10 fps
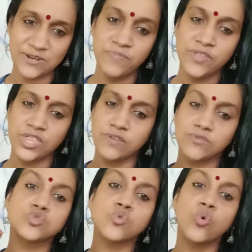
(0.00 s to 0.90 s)
There were
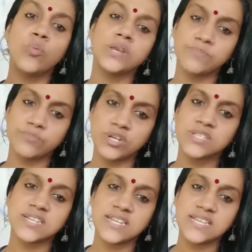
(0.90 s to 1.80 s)
so many
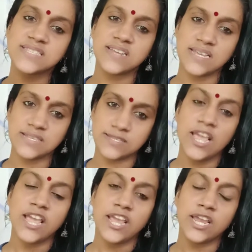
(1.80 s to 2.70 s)
princely states
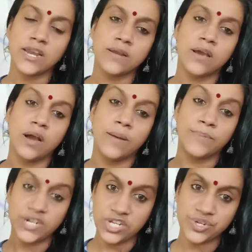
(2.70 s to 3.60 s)
in
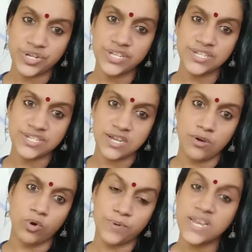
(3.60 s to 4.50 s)
British India or
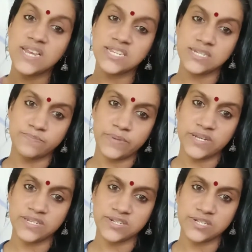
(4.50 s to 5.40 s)

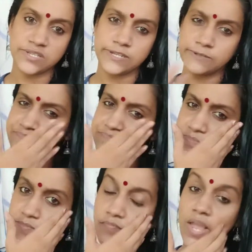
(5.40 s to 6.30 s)
pre-independent India,
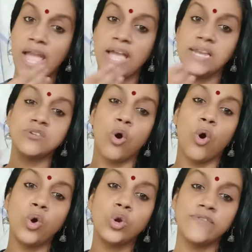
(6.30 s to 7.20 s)
and
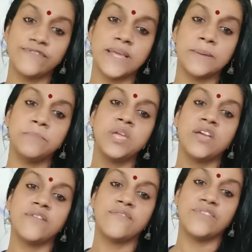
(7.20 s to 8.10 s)
all of them
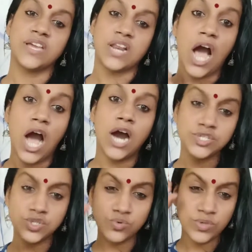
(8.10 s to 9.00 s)
were
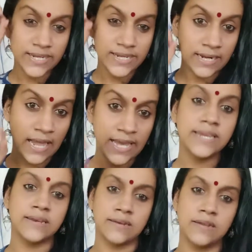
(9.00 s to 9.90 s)
asked to
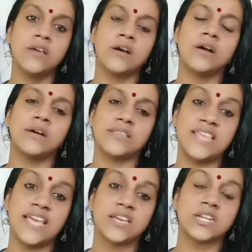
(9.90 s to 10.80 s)
decline
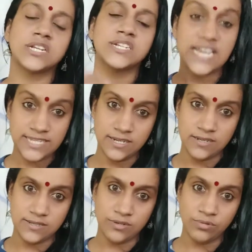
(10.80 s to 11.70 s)
their
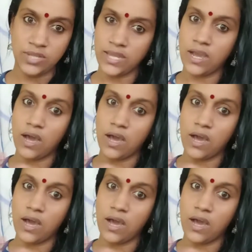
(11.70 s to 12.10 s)
titles. They are